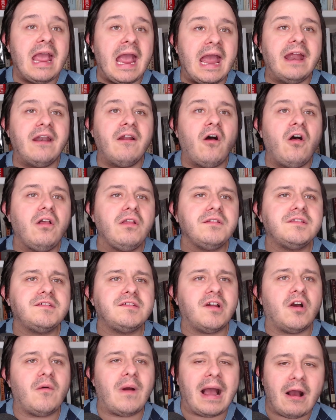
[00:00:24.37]
And
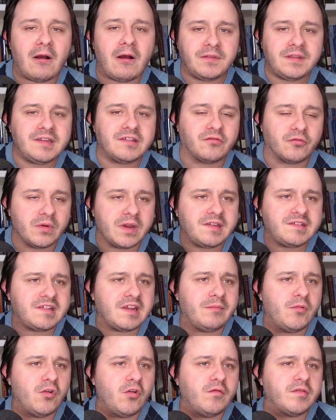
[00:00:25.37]
also how these
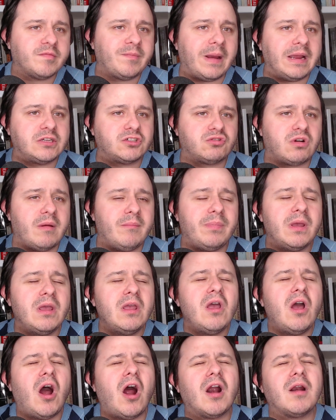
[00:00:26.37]
recent moves by Trump
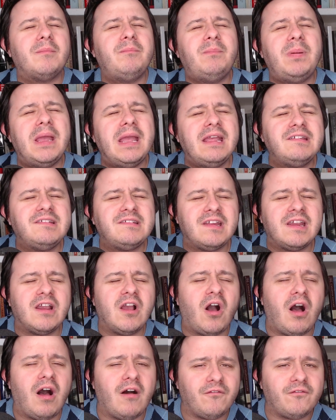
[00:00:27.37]
are pissing
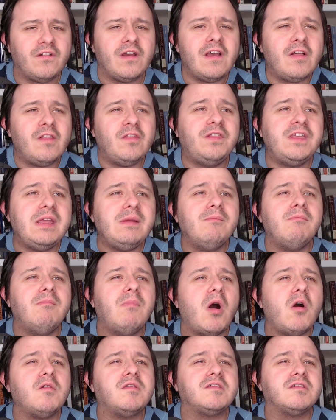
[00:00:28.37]
off the
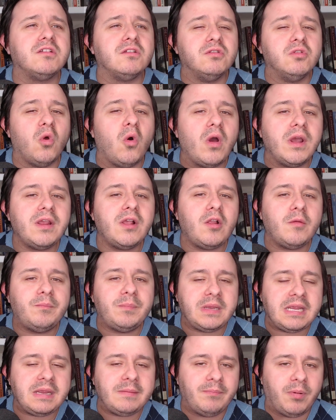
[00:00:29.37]
most loyal
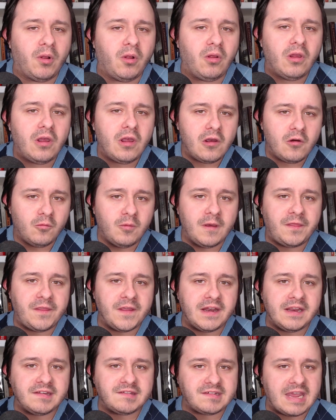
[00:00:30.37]
people
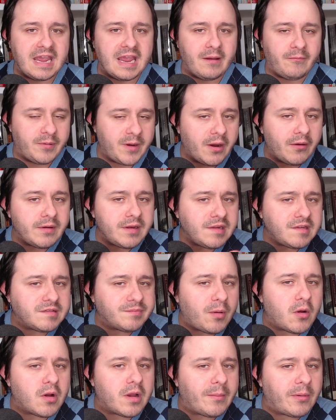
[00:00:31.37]
within his camp. We already
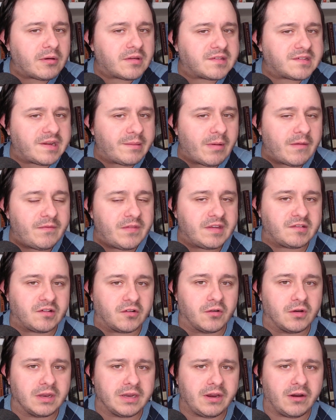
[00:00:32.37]
spoke about some of this
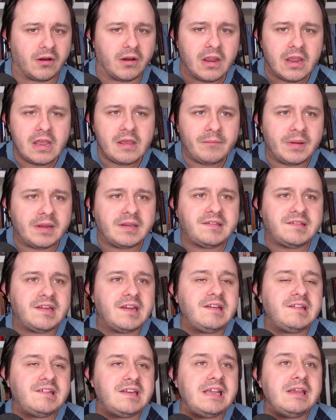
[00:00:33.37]
earlier, but
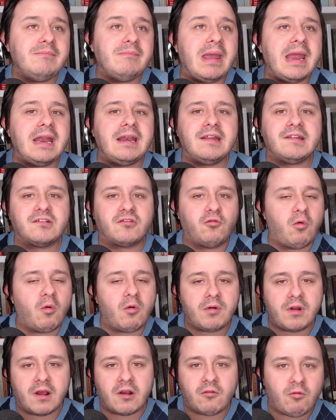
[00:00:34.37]
since he made his
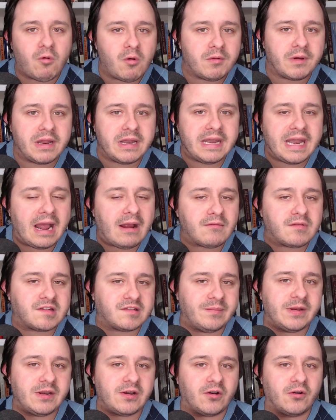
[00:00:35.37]
quote-unquote
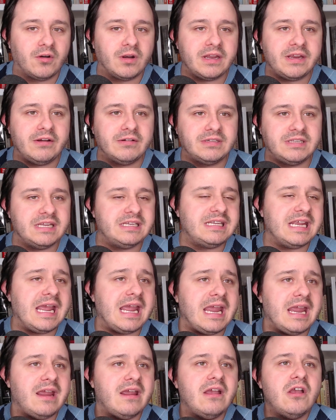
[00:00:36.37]
announcement earlier
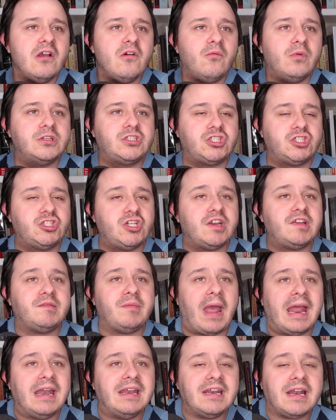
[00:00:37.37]
today, which just
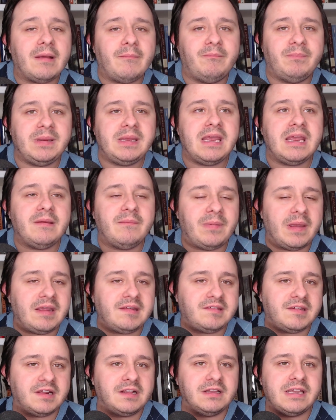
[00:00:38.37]
ended up being
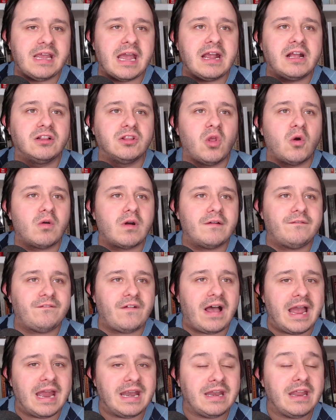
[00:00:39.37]
basically a
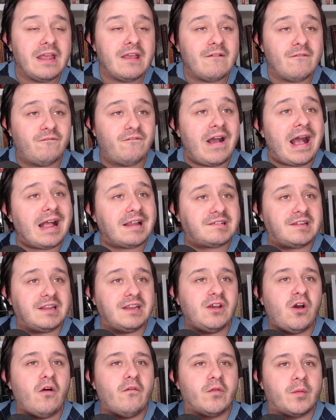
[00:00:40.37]
glorified, vastly
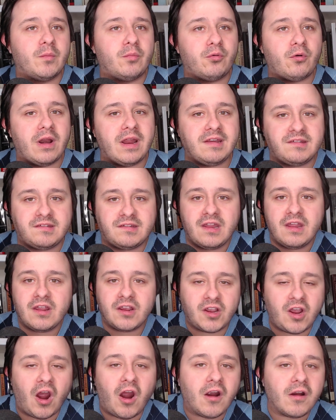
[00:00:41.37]
overpriced
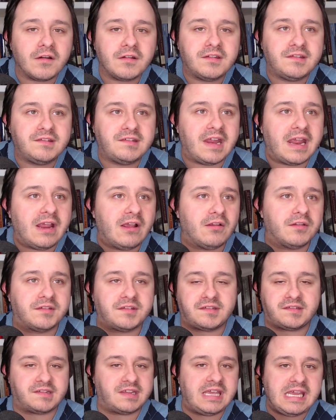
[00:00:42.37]
card sales
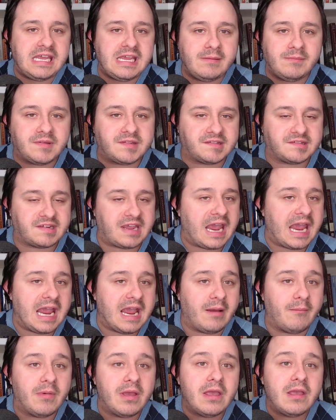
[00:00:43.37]
scheme,
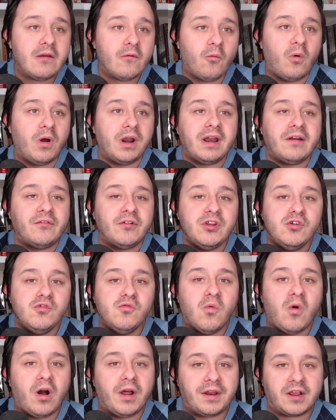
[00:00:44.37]
scam, whatever you
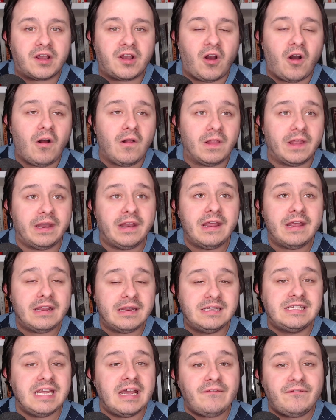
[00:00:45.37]
want to call it,
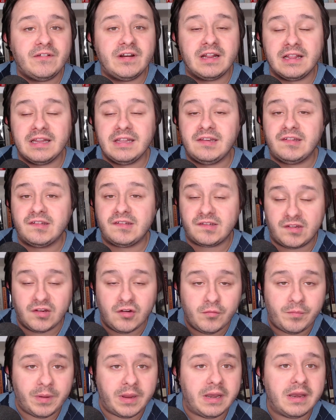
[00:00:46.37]
definitely
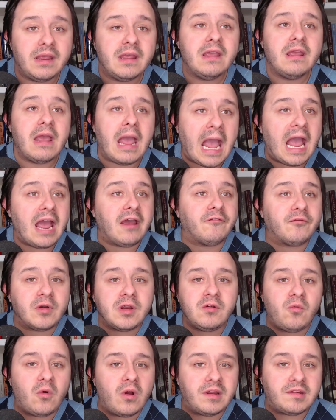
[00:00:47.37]
stupid,
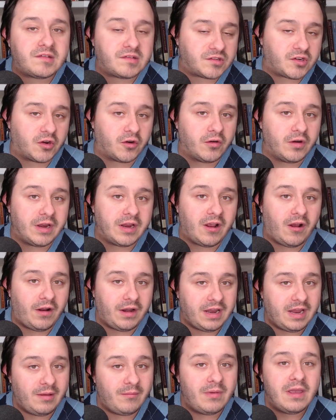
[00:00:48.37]
everyone's turning on
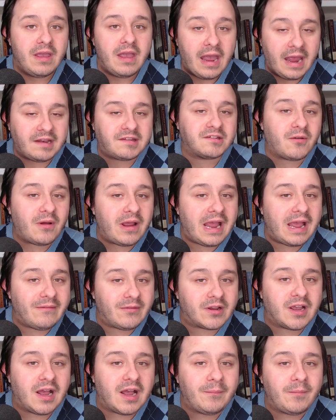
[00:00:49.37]
him. And so I have
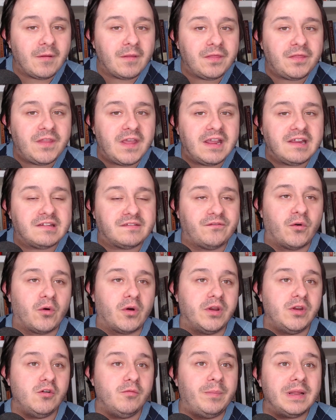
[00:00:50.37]
a couple things for
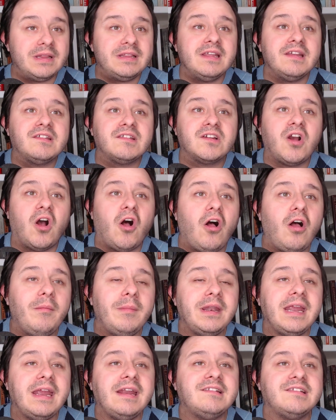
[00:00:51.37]
you, but this
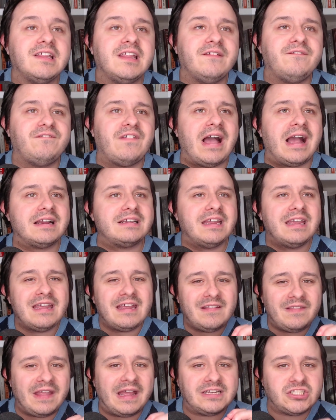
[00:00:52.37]
culminates in the fact
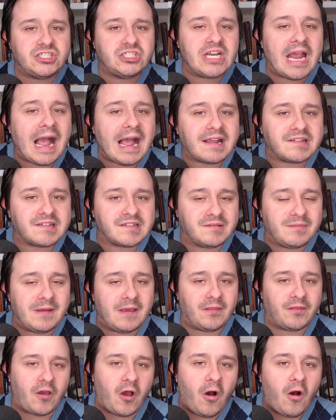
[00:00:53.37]
that Jack
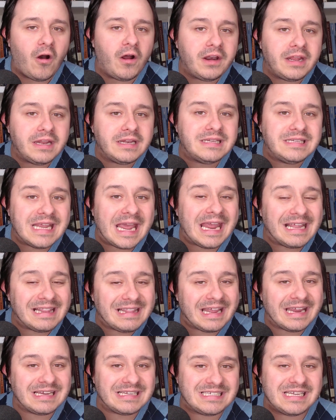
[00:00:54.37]
Smith, on a day
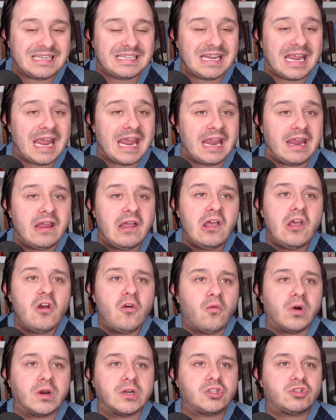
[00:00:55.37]
like today,
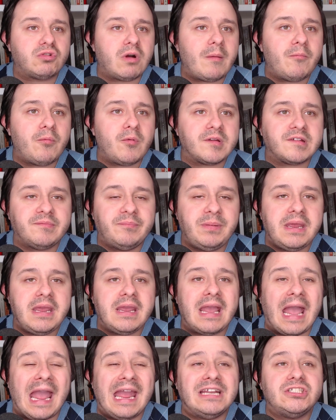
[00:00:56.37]
where Trump was
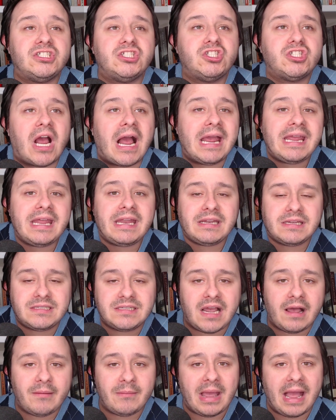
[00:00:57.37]
being a giant
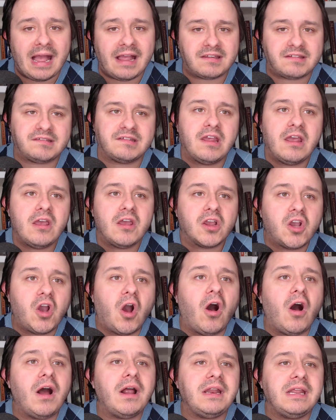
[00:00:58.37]
dumbass,
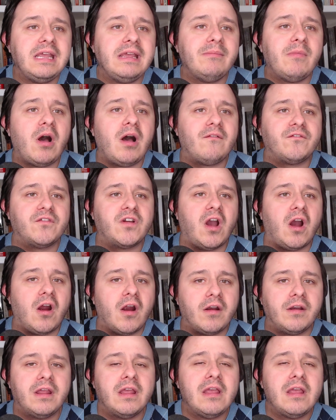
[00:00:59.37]
caught him off guard,